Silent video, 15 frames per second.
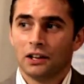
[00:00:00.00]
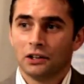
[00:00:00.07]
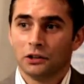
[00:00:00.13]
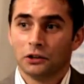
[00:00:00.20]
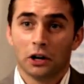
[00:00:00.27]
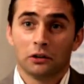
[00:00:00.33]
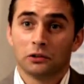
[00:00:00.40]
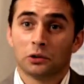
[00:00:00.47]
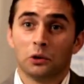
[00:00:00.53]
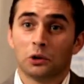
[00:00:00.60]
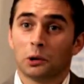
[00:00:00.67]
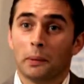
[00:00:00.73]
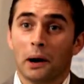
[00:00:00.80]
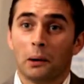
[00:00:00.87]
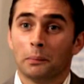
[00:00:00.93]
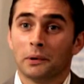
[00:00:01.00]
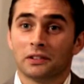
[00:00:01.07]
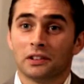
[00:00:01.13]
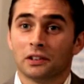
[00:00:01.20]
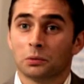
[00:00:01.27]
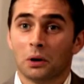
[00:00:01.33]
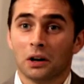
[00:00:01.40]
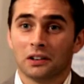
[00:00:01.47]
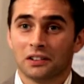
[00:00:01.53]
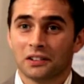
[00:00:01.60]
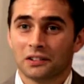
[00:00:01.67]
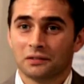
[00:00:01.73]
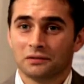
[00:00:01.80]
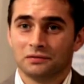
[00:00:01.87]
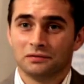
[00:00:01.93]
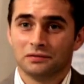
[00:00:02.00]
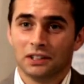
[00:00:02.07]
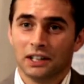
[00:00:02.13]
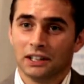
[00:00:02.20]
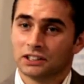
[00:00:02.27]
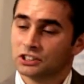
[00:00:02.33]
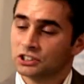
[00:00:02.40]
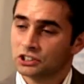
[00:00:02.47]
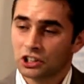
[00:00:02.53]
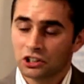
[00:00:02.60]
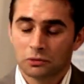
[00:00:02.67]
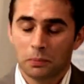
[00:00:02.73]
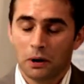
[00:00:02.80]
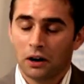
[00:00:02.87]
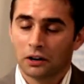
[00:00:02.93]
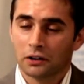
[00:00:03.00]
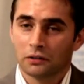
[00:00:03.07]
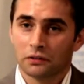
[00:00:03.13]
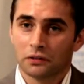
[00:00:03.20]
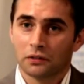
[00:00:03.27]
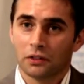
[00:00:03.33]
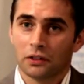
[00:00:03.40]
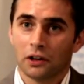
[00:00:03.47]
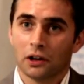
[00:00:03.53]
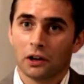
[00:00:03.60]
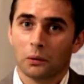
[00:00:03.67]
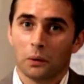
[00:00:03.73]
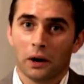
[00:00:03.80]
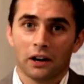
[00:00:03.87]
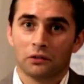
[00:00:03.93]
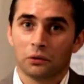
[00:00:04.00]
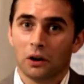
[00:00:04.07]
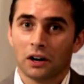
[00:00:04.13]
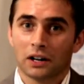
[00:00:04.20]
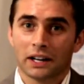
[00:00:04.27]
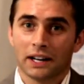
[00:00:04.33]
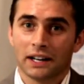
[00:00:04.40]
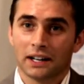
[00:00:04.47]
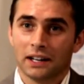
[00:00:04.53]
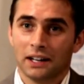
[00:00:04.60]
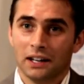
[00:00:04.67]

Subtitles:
you don't talk about business once. It's just part of the way of working,